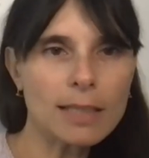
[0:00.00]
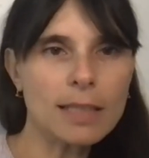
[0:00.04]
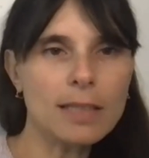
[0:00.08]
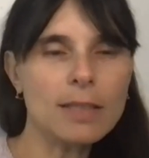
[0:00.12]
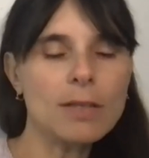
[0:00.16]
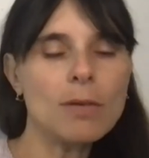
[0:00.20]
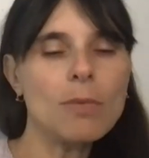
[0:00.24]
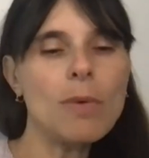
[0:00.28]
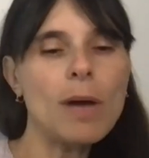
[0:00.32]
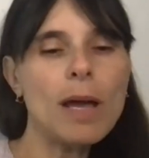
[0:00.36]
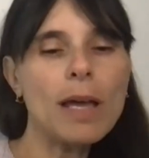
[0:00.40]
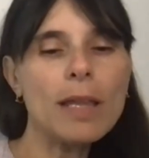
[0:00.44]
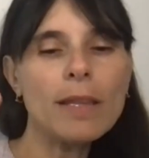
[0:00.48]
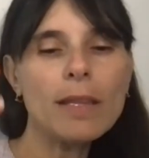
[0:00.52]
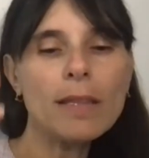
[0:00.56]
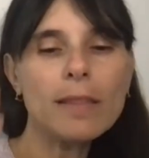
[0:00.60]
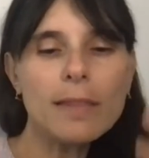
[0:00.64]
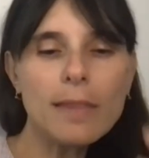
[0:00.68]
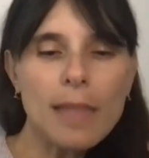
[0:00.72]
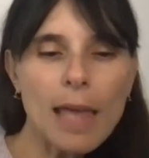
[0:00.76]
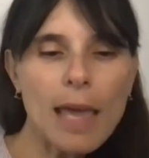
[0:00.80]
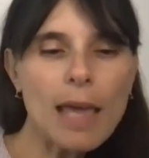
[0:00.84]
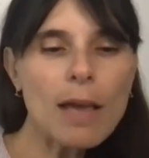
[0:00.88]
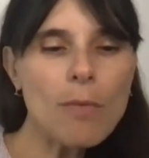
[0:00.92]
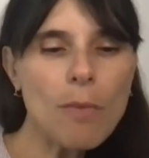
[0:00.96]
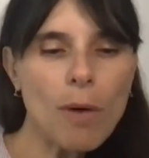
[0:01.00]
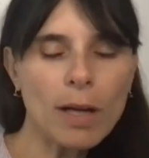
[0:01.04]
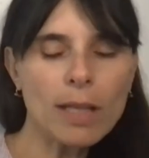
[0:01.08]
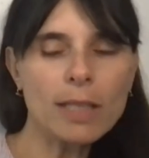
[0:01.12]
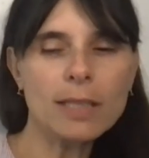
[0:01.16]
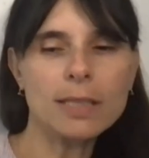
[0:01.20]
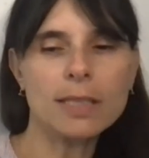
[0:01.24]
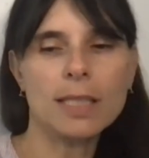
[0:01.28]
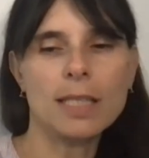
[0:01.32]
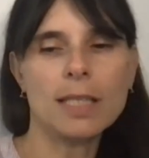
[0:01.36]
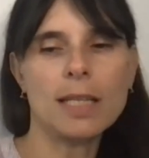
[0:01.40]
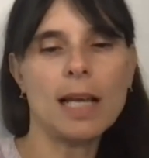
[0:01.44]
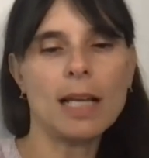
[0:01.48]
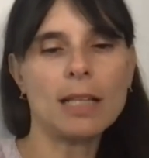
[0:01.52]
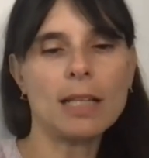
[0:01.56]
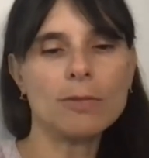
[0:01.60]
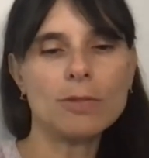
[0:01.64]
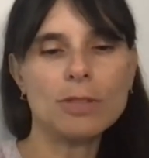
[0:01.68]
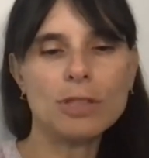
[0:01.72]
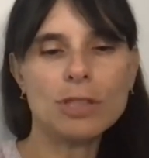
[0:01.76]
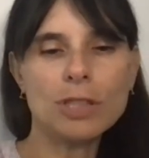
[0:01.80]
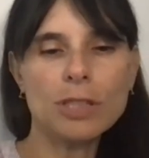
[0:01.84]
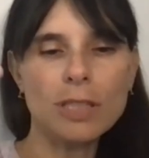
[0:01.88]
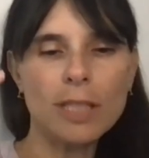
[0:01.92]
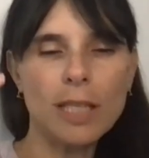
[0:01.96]
And the way that they wanted to connect
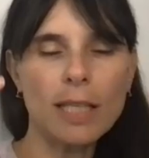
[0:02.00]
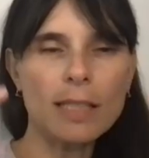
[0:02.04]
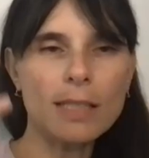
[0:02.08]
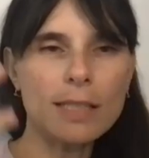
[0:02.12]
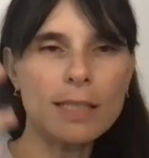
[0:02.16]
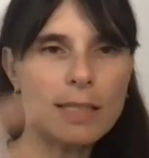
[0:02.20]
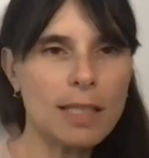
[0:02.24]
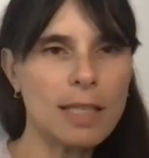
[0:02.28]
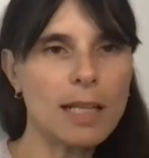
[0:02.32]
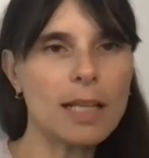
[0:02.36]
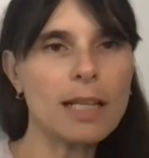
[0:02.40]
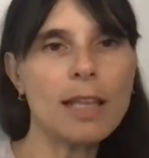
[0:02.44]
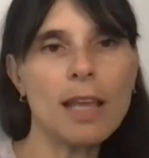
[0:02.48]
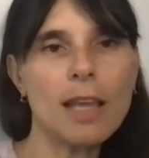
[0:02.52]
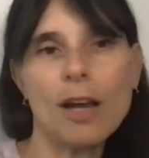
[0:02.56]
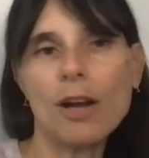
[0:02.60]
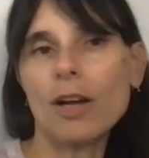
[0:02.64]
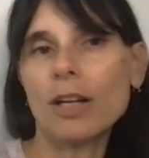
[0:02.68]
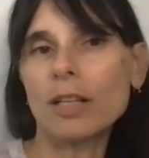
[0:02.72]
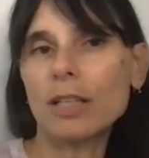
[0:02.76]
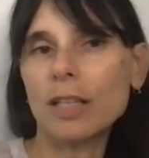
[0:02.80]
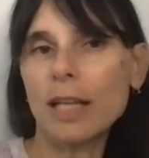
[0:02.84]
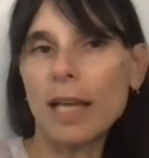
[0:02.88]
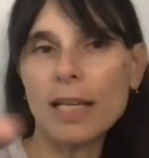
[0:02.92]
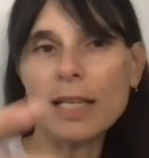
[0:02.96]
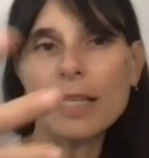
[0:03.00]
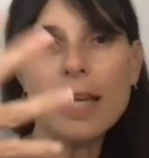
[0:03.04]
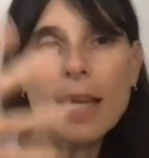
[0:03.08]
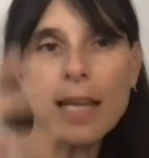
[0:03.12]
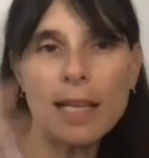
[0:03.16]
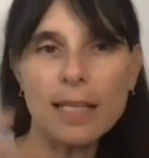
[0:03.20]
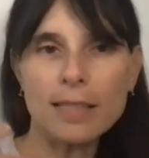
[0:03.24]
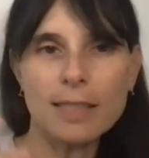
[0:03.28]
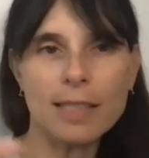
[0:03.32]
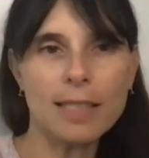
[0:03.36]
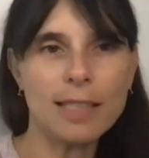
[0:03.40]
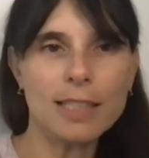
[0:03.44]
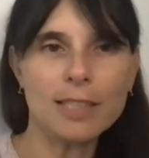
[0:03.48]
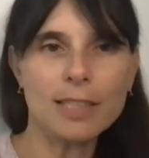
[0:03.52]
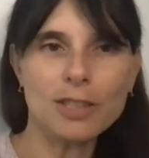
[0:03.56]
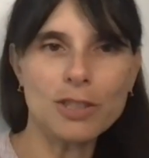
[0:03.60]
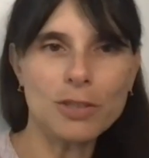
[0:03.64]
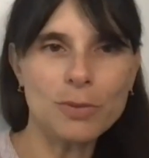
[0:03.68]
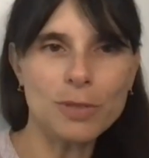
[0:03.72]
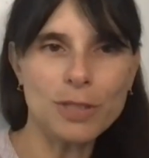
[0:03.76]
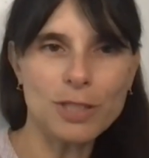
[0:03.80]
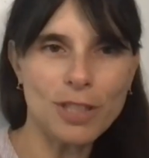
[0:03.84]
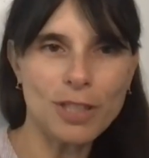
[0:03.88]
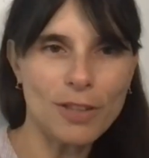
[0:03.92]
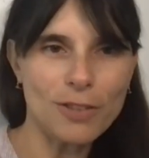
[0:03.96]
was just like sitting there and gazing into
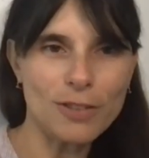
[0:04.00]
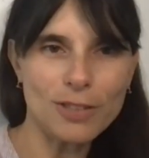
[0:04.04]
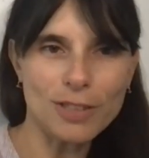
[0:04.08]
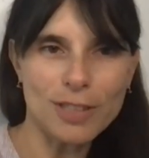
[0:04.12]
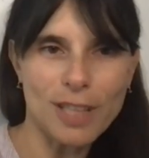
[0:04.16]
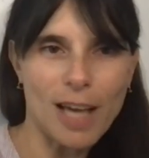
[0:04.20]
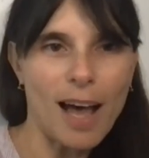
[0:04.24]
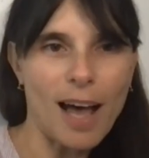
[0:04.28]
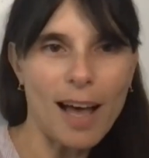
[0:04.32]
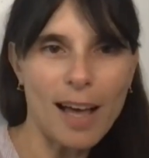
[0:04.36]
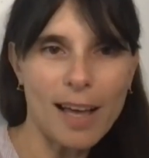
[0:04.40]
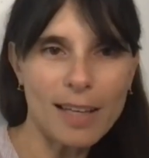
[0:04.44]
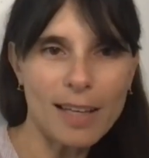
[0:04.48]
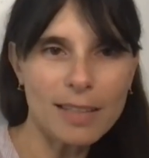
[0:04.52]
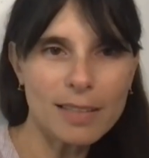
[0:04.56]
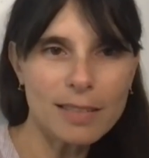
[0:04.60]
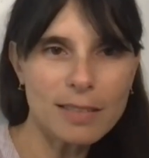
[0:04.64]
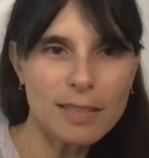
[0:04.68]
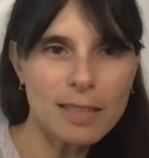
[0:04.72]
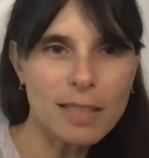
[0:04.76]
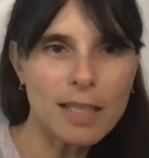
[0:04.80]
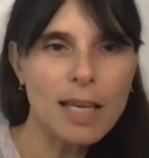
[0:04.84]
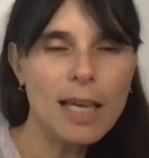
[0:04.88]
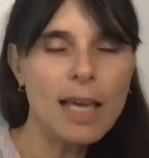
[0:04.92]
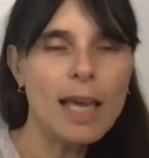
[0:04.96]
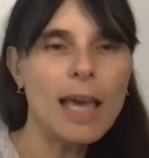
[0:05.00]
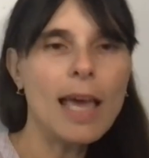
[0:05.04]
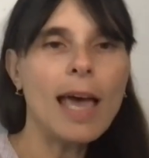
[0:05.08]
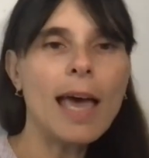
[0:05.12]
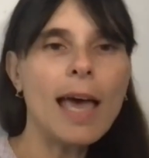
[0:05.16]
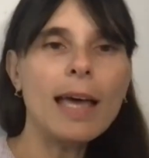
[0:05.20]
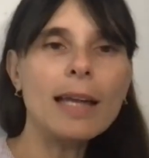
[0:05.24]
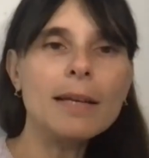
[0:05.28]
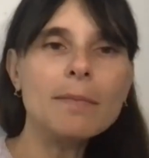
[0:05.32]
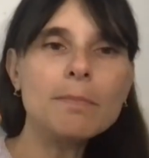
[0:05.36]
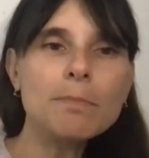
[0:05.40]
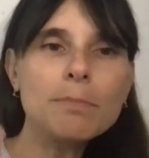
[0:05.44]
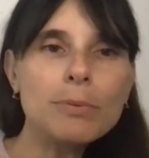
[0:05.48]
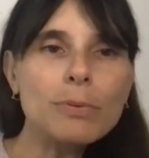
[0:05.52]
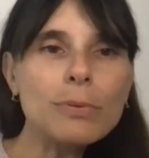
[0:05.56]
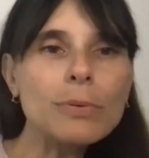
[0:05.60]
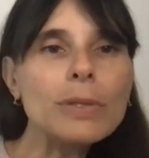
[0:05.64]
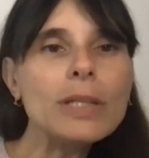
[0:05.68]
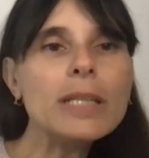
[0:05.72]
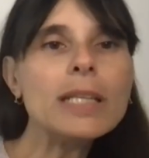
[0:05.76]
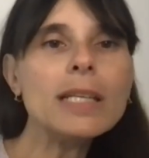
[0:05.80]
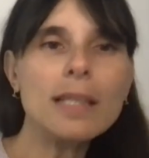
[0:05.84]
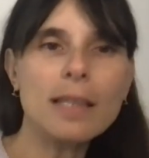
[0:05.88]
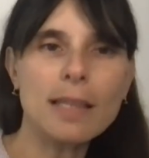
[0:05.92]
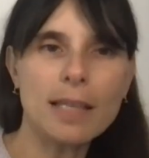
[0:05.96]
each other's eyes and
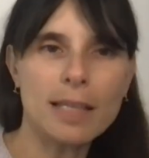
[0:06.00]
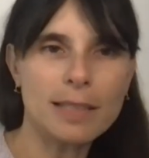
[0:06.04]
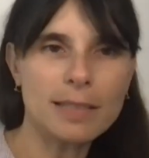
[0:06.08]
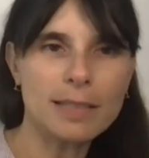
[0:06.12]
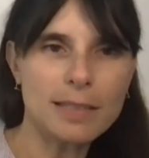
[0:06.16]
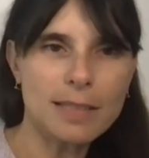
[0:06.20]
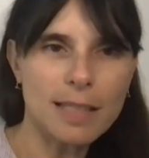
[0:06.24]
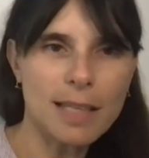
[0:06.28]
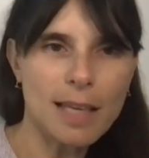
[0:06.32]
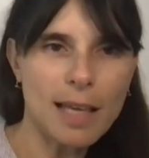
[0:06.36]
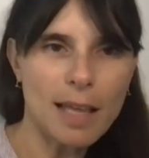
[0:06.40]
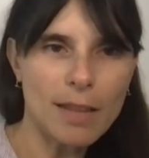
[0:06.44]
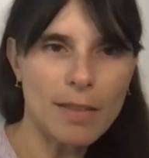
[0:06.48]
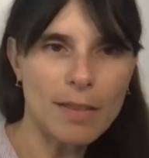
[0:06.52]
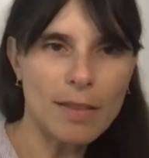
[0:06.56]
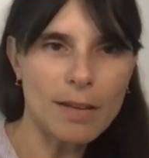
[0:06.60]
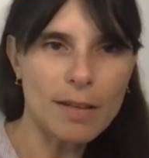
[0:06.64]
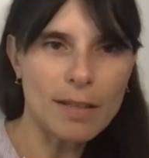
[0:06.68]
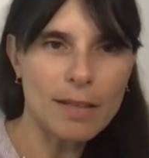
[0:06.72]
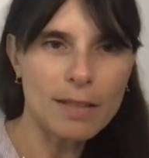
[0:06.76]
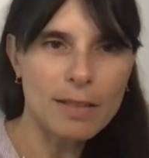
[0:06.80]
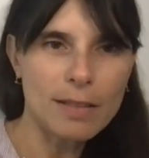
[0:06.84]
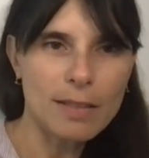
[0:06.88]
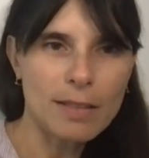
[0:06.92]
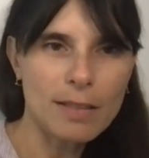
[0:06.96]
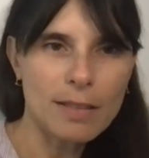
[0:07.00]
breathing together.